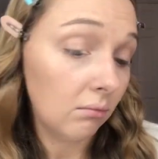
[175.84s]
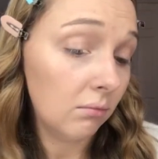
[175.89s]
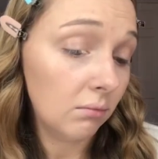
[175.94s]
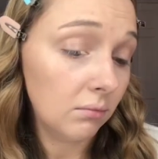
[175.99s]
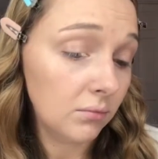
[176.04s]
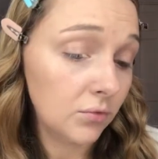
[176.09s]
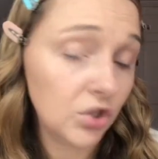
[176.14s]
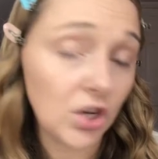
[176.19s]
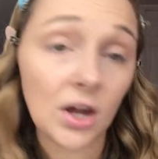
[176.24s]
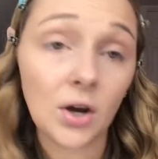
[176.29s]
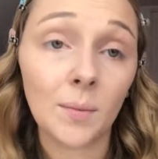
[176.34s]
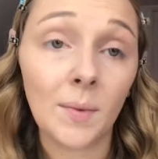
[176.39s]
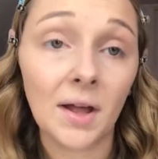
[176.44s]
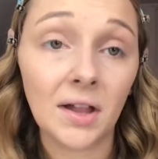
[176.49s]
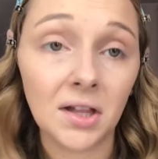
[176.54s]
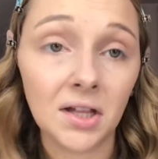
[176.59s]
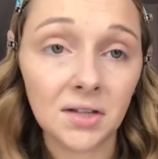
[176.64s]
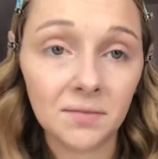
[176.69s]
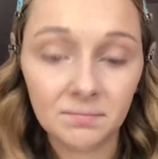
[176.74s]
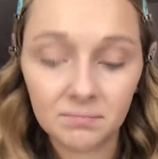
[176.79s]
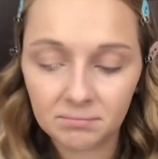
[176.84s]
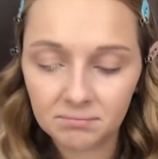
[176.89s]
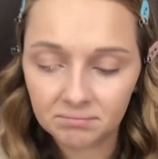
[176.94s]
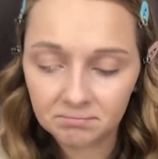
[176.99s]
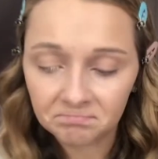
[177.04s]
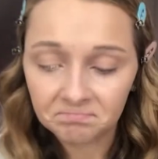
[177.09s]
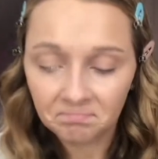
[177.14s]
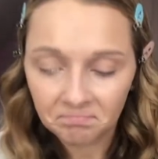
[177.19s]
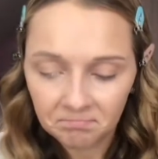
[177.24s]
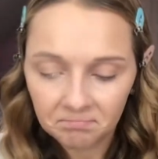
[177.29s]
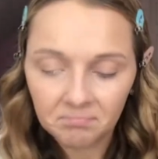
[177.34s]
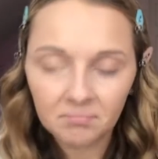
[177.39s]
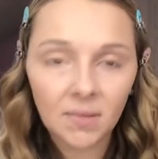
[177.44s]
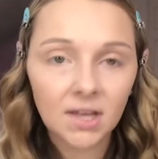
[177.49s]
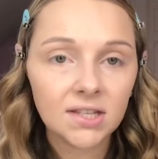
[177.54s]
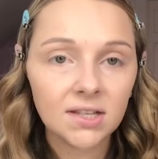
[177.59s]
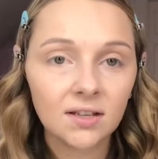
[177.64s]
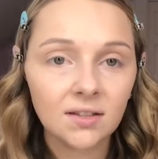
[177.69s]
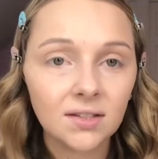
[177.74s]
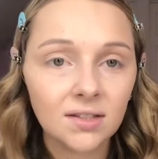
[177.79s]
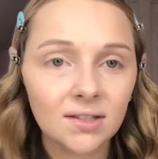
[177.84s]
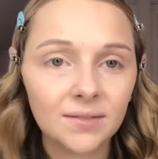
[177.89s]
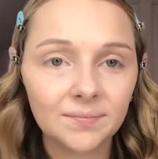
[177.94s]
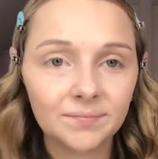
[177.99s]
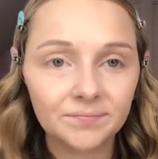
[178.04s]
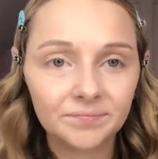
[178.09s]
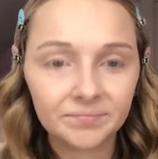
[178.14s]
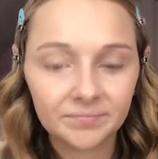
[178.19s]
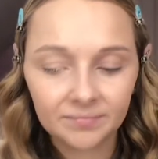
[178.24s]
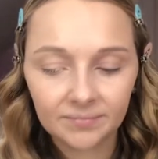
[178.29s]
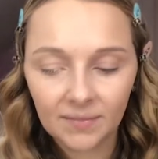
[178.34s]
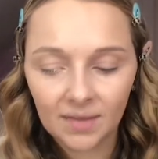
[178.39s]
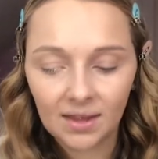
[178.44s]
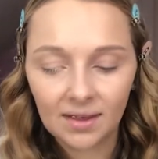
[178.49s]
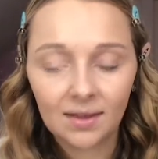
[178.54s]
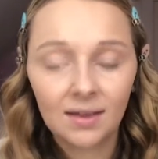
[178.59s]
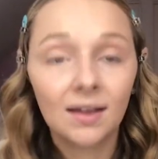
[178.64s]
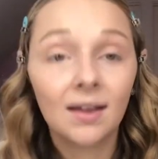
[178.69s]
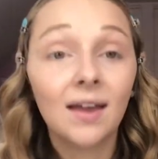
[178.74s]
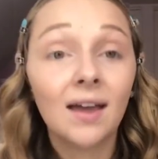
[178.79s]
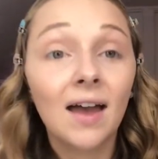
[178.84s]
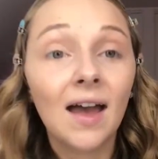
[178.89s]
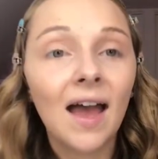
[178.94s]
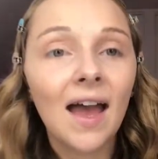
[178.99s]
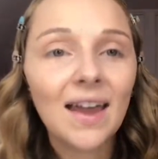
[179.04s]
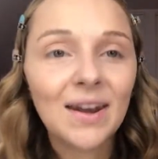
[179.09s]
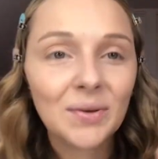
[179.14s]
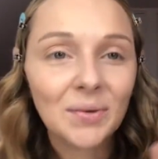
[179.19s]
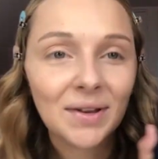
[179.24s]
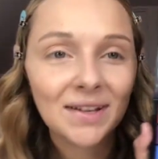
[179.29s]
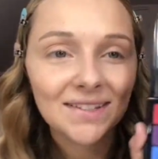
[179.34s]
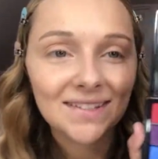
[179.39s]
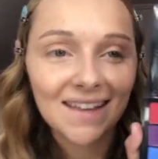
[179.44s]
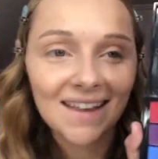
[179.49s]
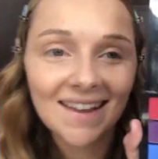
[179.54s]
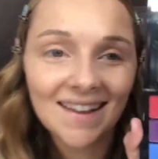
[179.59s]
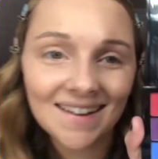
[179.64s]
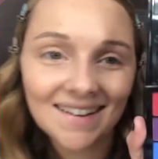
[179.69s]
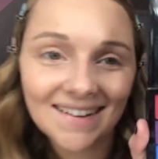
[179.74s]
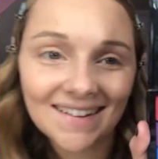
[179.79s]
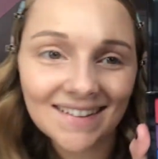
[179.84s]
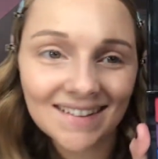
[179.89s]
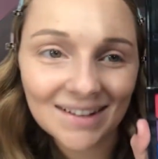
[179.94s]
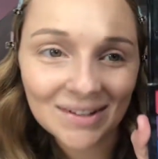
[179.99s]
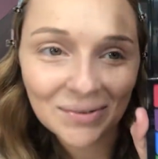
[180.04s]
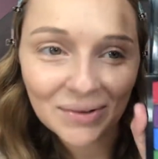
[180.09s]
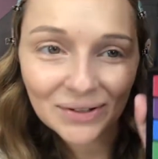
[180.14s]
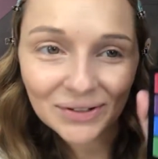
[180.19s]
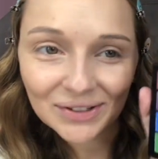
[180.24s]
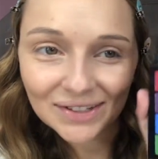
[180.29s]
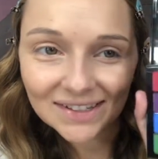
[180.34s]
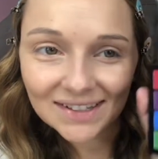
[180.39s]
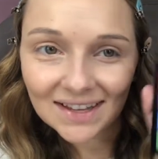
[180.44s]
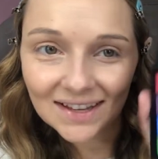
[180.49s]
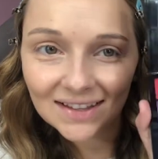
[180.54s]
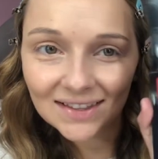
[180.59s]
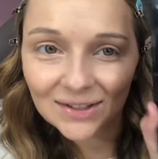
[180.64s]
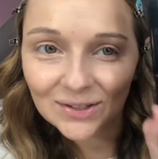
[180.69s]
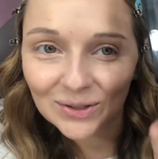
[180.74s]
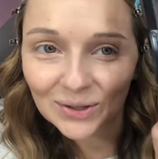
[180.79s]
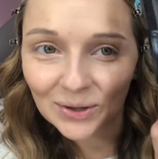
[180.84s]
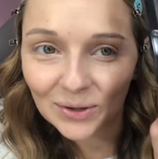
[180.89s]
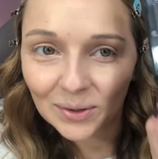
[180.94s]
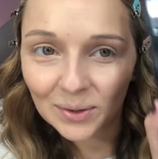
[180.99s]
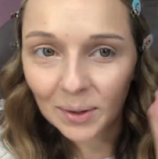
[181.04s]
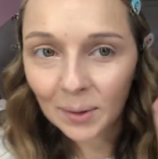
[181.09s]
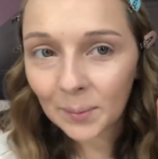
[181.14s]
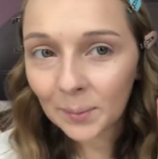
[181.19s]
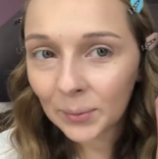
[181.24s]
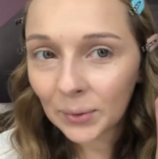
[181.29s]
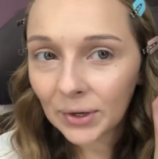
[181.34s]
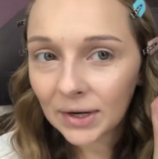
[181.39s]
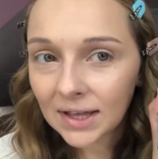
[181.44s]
Shadow Palette. Makes sense? Anyways, this is what it looks like. These are all the pretty